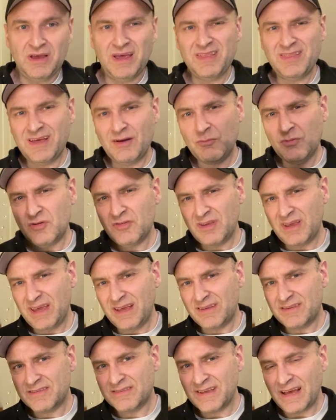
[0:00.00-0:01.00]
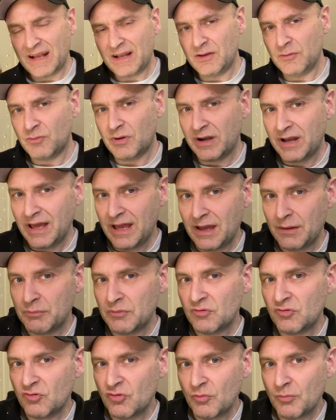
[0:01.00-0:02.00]
And that was exactly what
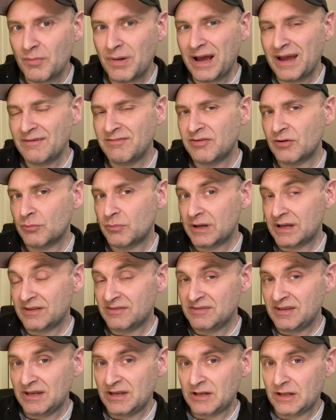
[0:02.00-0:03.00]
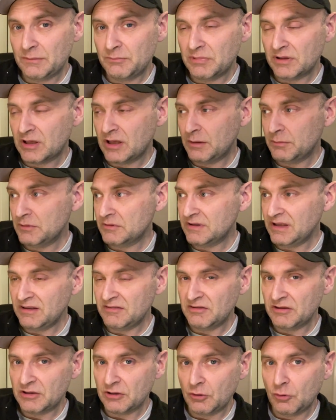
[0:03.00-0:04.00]
happened to my phone when I set it up a couple of
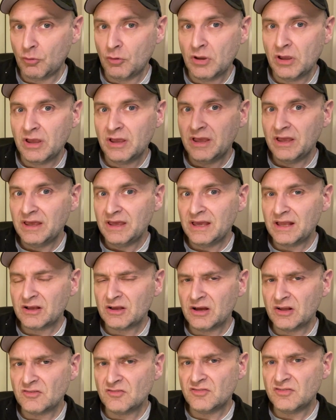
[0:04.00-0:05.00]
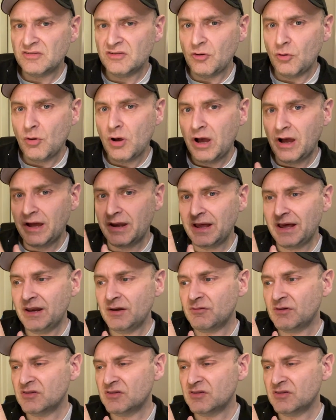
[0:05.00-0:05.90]
days ago. It got so hot and